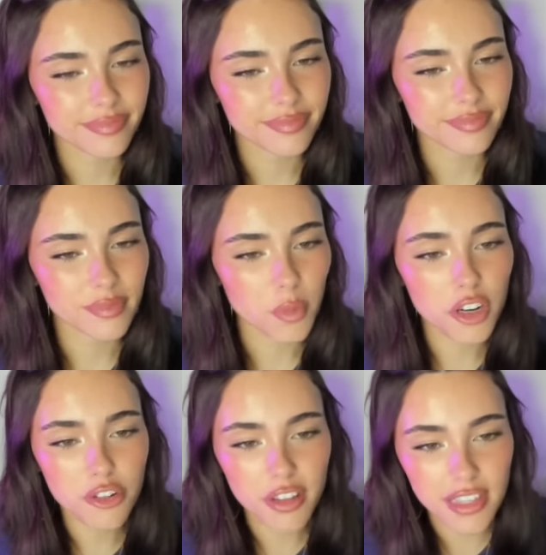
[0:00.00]
Where did
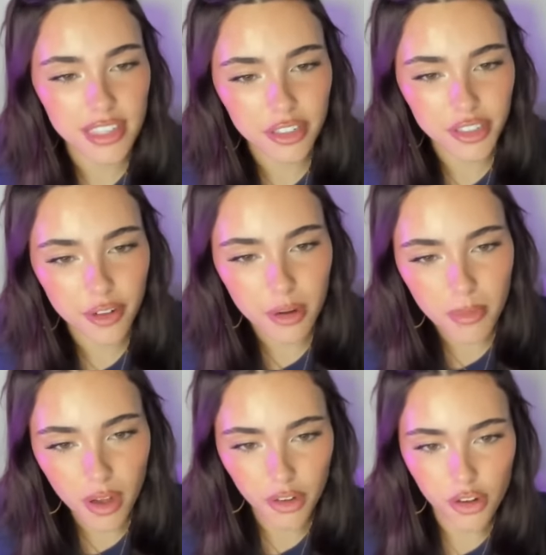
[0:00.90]
you get the stickers from
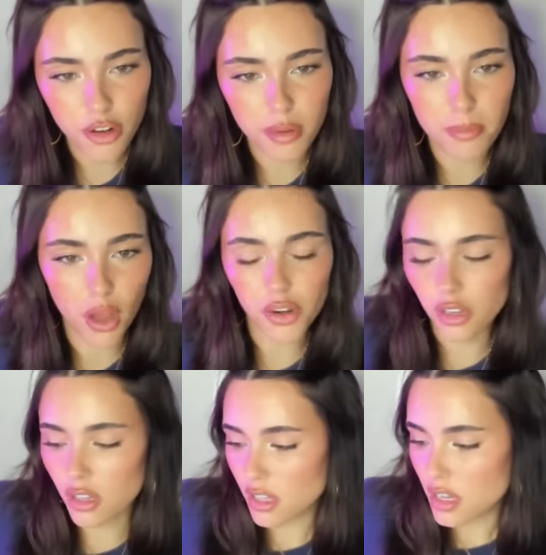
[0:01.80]
on your
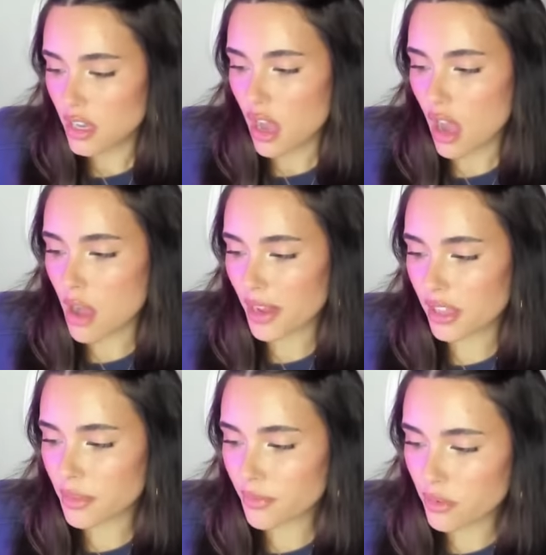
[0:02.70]
bottle? Um, I got
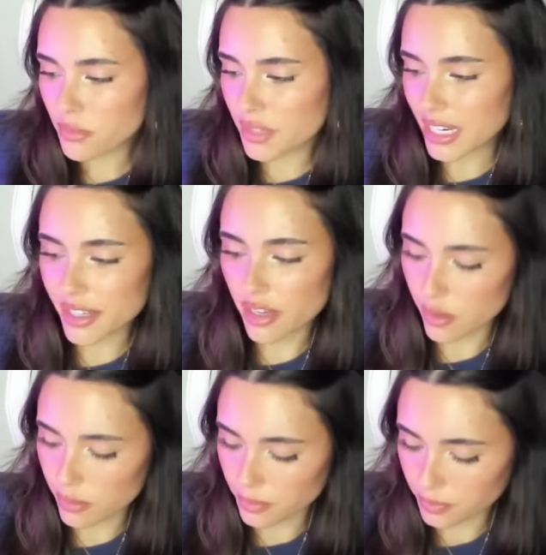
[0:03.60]
them from Daiso.
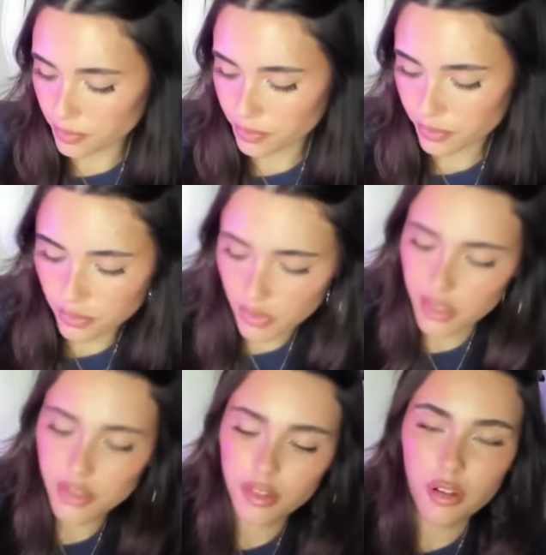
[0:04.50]

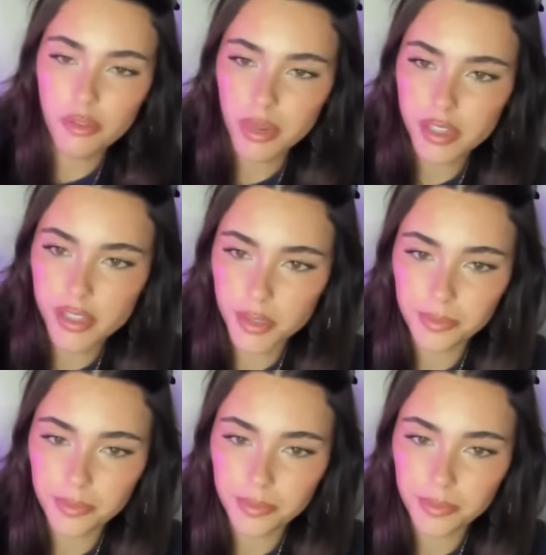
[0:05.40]
These are all from Daiso.